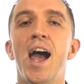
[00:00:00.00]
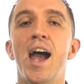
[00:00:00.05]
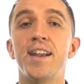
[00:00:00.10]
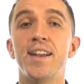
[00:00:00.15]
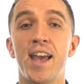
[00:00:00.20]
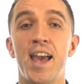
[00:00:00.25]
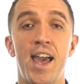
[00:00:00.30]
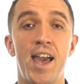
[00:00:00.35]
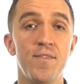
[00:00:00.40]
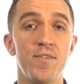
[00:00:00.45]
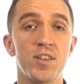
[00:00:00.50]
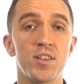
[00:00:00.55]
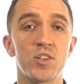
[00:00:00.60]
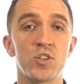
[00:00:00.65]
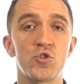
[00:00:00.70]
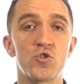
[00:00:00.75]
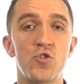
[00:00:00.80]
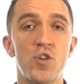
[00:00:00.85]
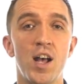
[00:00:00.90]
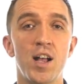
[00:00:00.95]
and having
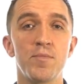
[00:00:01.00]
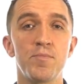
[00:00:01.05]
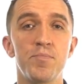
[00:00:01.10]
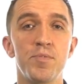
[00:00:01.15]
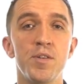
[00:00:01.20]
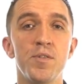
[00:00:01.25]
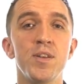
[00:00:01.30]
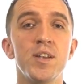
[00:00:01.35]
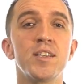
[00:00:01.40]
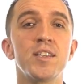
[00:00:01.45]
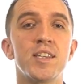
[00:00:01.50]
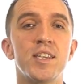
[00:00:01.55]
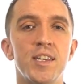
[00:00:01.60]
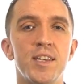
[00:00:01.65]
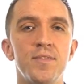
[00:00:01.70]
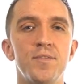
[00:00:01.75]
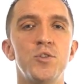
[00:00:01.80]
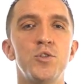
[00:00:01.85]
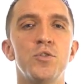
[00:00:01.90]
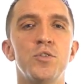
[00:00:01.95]
the trial period
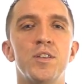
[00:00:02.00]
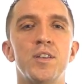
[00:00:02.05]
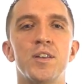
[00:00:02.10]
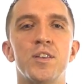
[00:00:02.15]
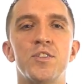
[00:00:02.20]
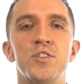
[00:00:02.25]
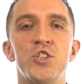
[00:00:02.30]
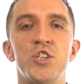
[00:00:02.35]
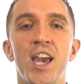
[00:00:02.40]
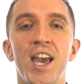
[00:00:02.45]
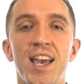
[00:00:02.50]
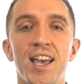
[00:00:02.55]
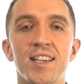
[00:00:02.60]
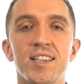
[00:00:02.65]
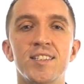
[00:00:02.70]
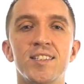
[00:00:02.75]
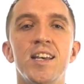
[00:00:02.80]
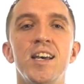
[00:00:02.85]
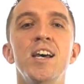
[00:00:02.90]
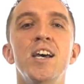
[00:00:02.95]
gives you the
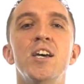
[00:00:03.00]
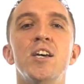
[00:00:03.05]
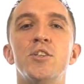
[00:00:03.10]
chance